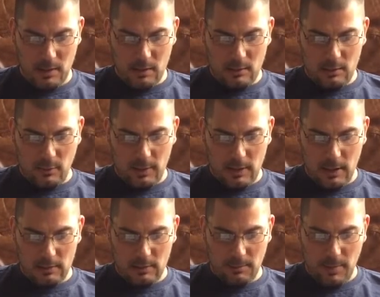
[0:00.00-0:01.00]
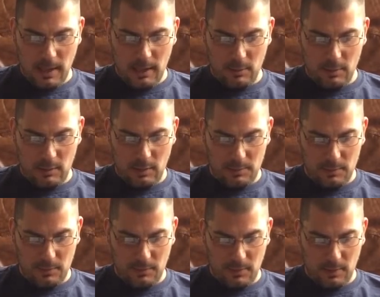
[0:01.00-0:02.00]
So he touched the pilot with the tips of
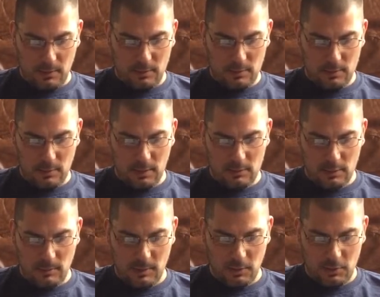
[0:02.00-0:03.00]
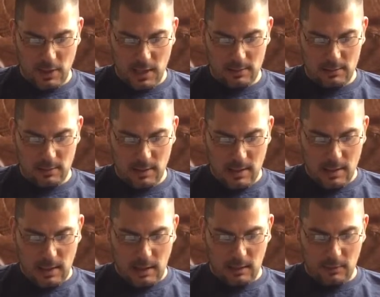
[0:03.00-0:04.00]
his fingers, touched him on the chest,
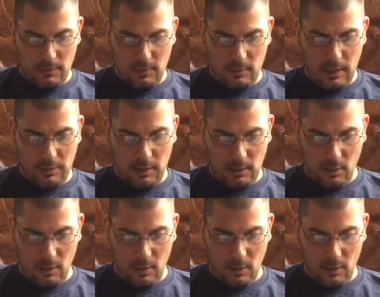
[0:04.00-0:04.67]
and he could feel nothing.